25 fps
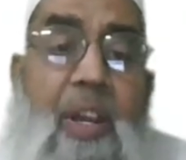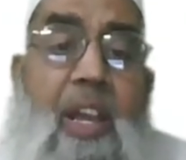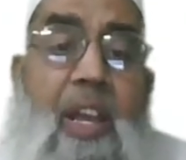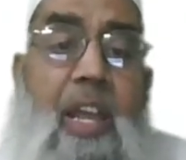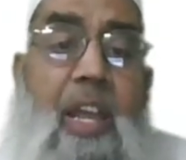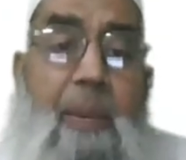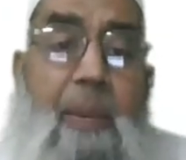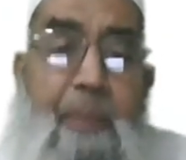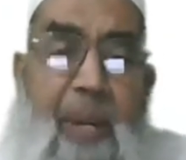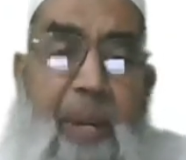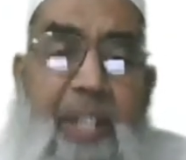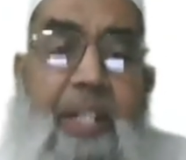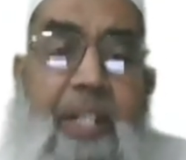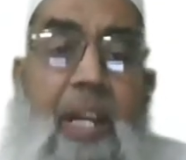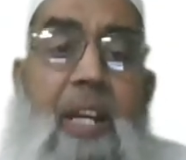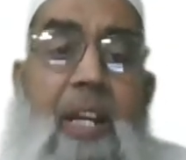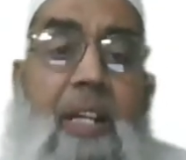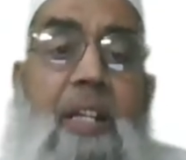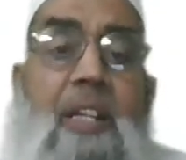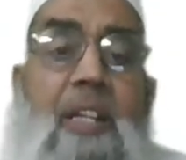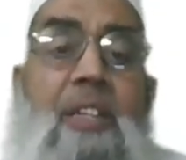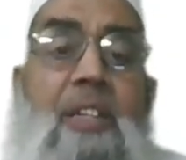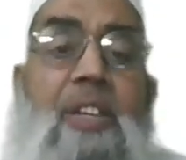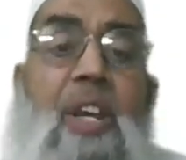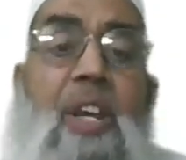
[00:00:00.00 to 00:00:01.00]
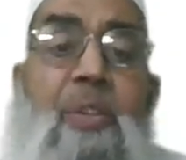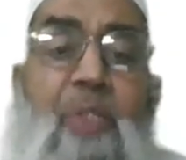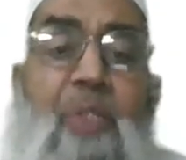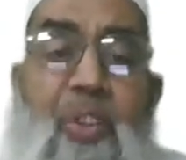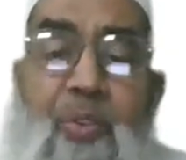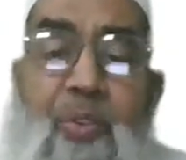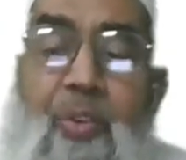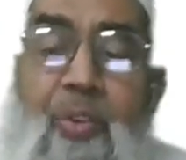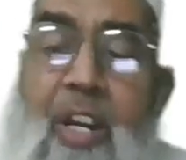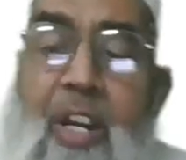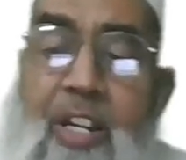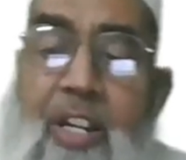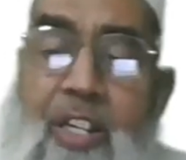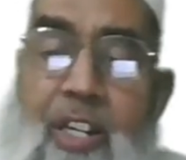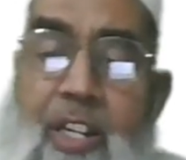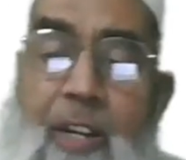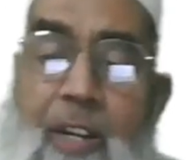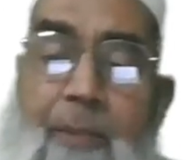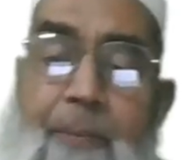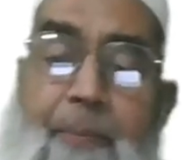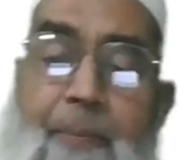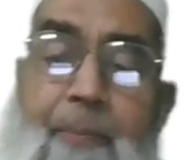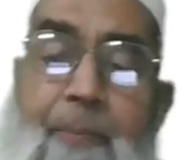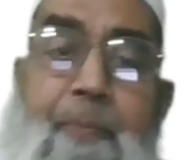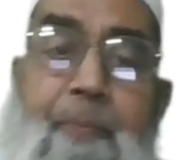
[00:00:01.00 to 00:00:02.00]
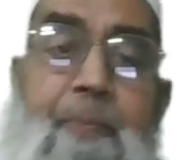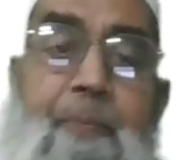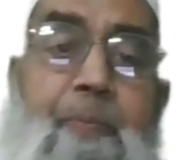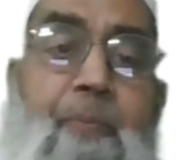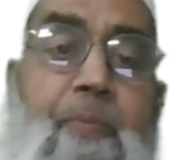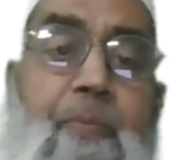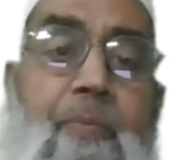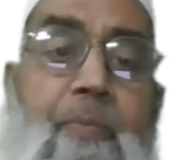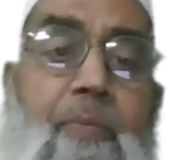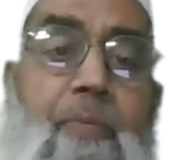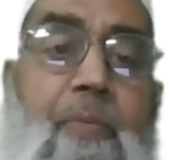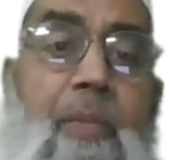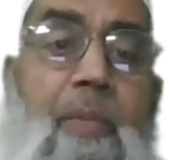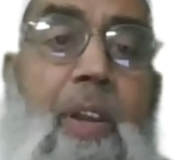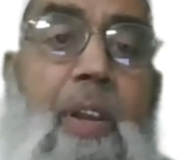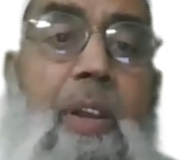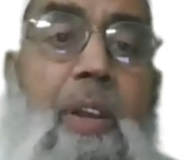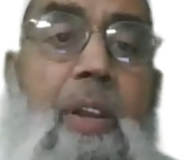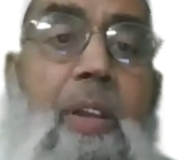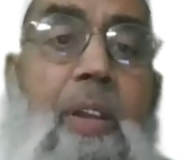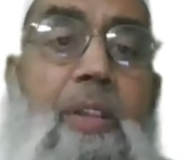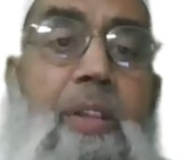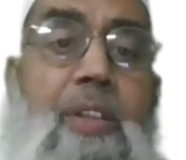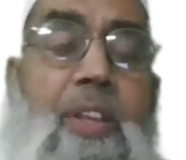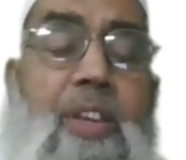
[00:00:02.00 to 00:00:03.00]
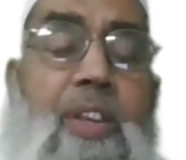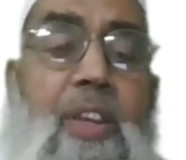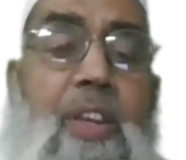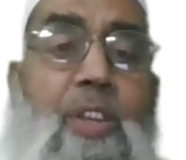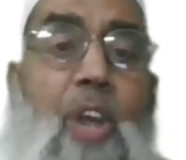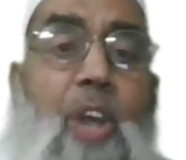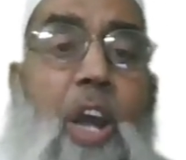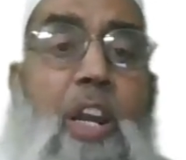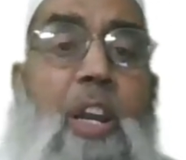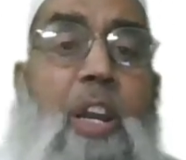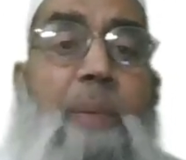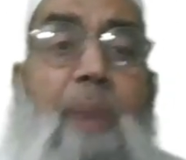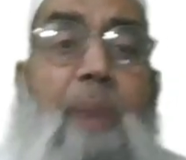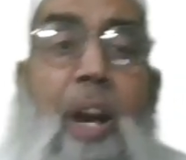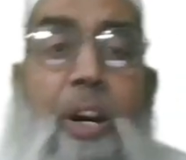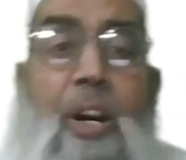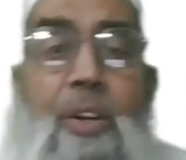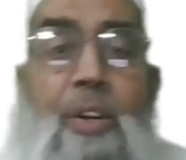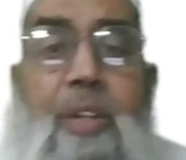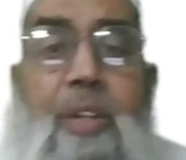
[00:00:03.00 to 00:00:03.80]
a better surface finish. This is all about